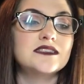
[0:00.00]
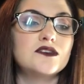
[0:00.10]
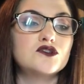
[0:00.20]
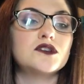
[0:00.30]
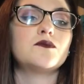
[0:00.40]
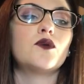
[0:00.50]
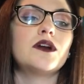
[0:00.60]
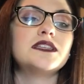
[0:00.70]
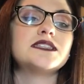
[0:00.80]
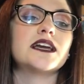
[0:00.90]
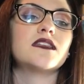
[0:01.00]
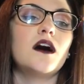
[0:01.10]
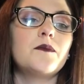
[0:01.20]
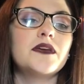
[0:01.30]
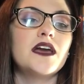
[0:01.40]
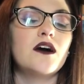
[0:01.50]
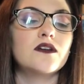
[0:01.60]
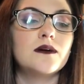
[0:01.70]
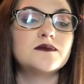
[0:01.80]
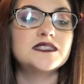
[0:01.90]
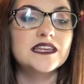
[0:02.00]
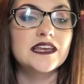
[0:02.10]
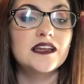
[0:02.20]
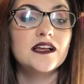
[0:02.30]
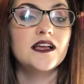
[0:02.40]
social importance, it cannot be held obscene.